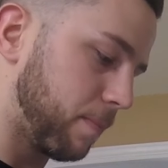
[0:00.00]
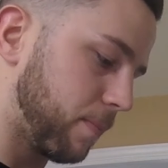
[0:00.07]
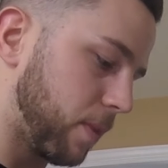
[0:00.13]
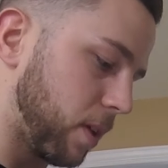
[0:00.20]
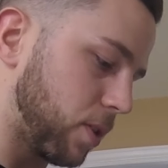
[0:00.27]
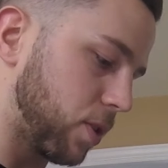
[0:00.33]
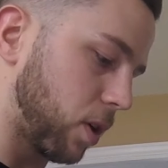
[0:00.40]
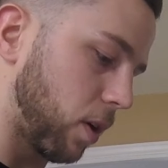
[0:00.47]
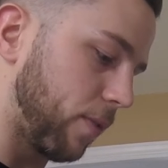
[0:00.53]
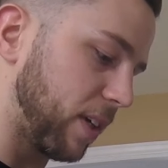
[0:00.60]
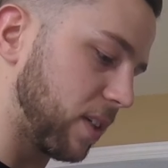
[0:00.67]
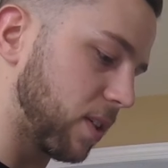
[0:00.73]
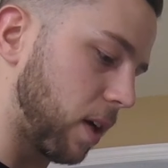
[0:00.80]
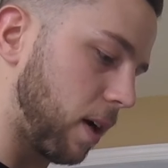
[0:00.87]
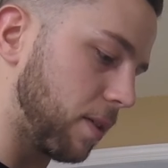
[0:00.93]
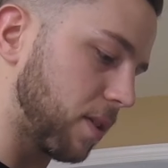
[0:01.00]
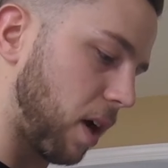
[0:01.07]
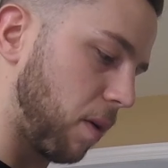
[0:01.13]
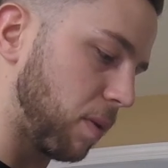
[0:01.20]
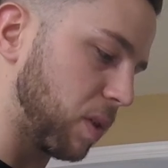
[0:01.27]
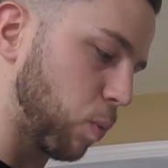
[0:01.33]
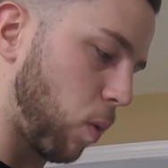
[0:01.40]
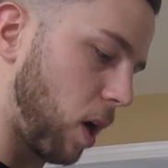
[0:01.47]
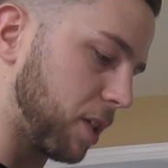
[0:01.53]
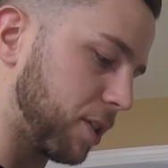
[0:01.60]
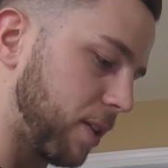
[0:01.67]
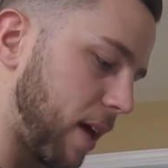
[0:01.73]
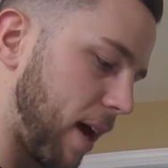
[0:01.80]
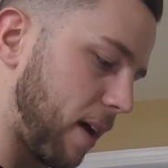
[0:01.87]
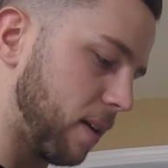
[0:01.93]
the serving size, I always watch
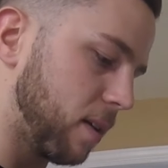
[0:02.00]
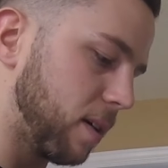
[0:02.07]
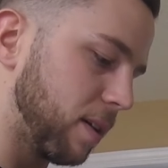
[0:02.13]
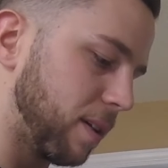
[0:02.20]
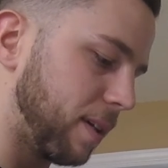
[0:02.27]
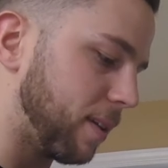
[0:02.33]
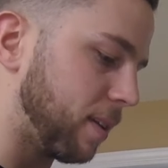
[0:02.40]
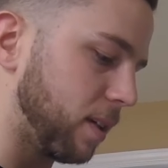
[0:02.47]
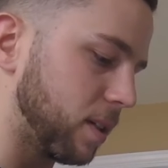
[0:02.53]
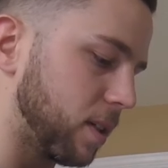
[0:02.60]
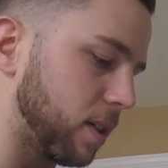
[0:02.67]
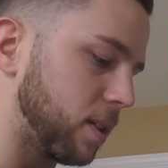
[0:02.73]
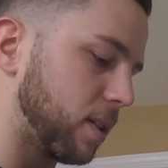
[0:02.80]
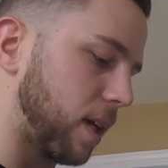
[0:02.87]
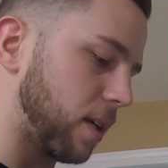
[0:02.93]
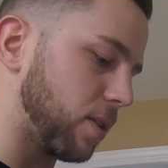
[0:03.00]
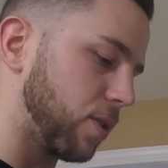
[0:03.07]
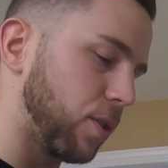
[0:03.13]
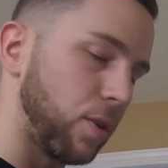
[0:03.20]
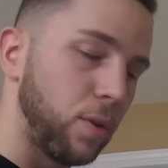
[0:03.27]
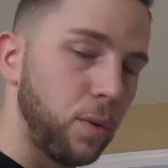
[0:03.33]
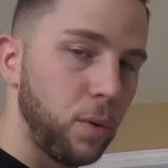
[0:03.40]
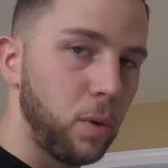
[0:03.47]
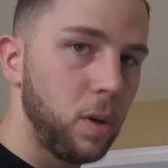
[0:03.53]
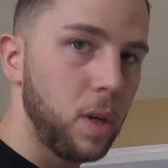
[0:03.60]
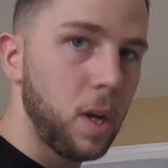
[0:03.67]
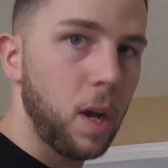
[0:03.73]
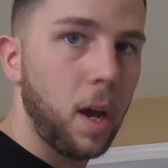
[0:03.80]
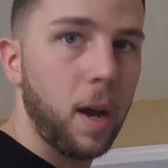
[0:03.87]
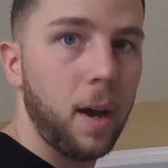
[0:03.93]
that. This is set to
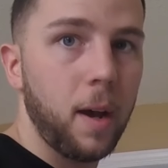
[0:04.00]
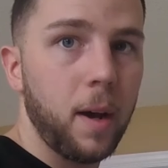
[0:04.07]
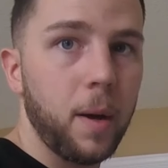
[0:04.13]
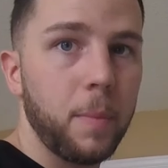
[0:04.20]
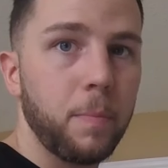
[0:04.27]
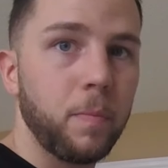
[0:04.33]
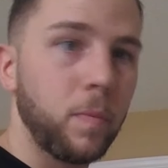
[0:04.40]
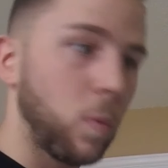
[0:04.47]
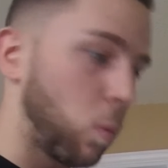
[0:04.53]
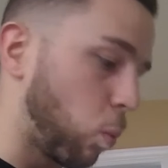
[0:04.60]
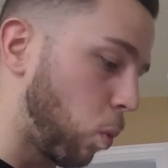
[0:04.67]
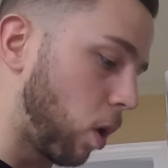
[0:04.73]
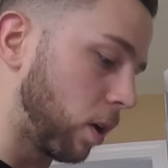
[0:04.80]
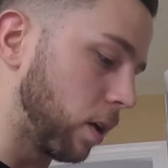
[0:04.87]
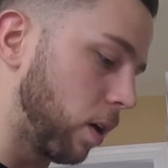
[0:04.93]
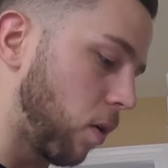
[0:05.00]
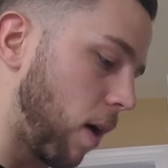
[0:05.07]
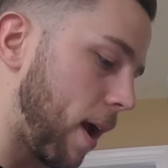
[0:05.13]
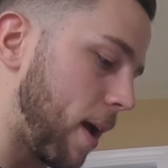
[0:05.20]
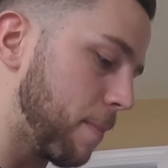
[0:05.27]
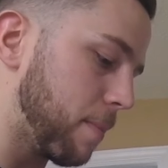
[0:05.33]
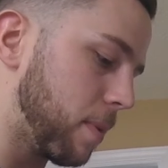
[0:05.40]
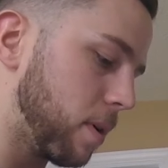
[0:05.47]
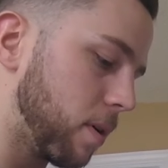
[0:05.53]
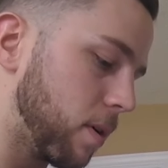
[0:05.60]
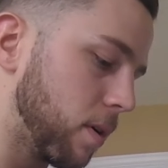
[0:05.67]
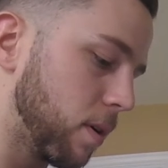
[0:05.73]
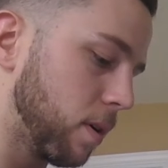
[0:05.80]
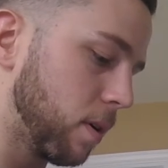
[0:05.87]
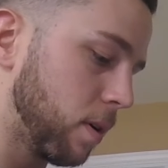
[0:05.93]
1 gram.
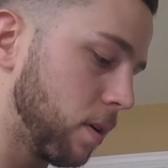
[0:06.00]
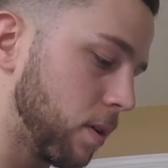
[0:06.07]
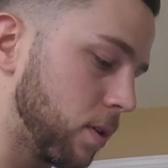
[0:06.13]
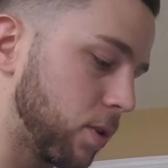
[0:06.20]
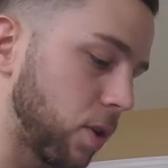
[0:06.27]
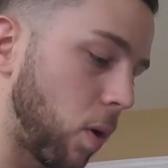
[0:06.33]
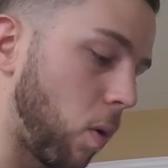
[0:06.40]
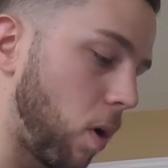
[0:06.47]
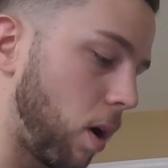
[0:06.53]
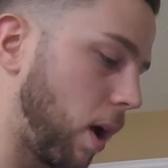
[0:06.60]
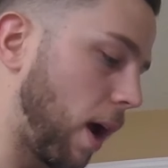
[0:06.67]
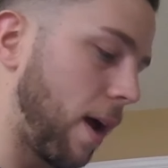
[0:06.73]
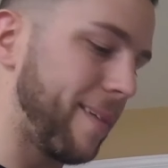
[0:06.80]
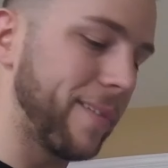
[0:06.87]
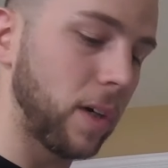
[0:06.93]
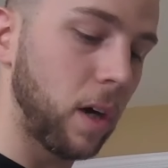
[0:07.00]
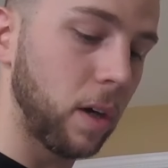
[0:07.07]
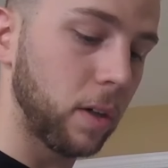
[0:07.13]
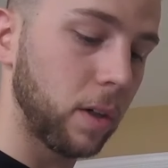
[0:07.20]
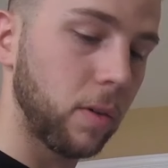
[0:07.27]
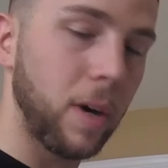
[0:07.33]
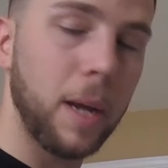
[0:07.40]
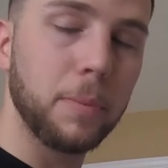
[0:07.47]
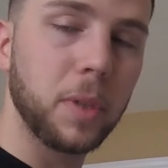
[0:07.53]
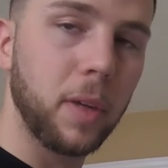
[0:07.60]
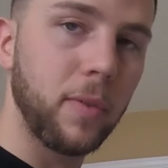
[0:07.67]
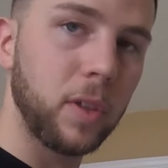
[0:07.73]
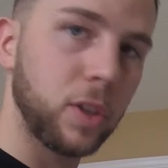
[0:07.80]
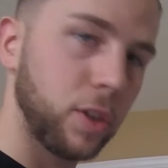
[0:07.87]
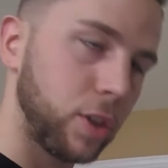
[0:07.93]
So I have 100 grams
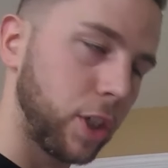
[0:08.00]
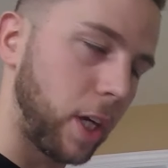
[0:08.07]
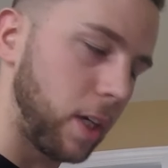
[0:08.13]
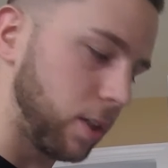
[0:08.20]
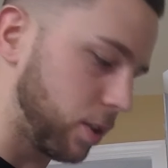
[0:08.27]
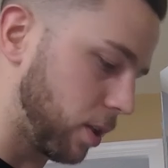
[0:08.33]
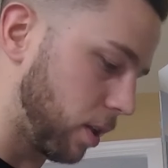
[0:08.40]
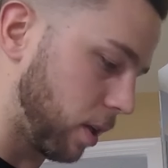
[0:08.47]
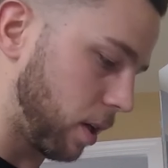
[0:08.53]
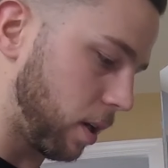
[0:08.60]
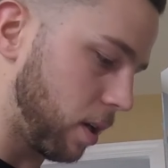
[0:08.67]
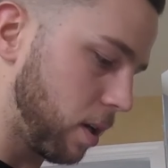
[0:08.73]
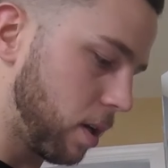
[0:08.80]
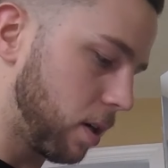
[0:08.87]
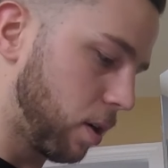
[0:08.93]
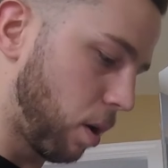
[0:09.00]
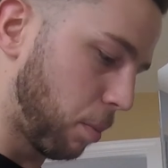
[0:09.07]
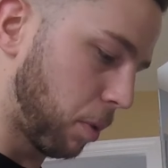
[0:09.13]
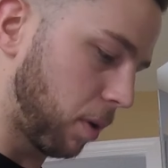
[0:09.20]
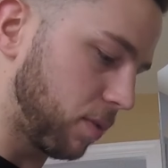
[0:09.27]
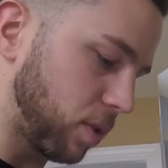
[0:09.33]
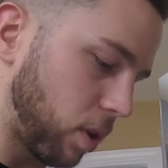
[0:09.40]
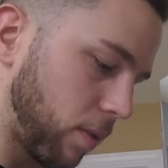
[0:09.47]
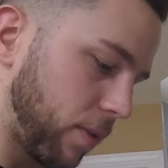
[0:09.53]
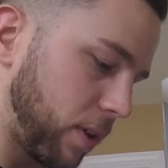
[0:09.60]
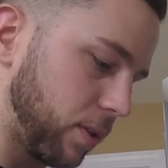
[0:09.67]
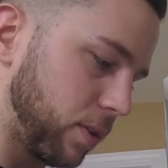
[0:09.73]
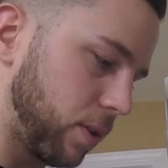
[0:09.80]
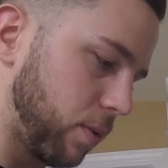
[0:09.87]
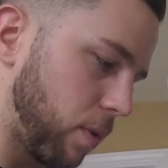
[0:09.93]
of it, just change the number of
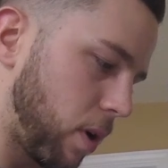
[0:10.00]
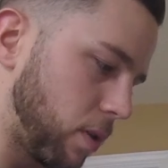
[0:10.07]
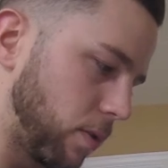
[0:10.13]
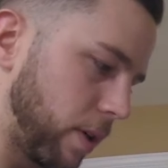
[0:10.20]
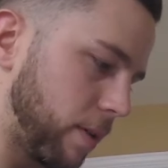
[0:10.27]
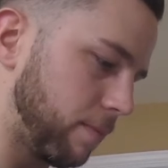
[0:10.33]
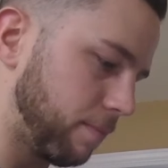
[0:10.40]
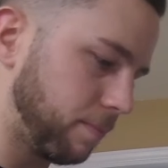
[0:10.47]
servings to 100.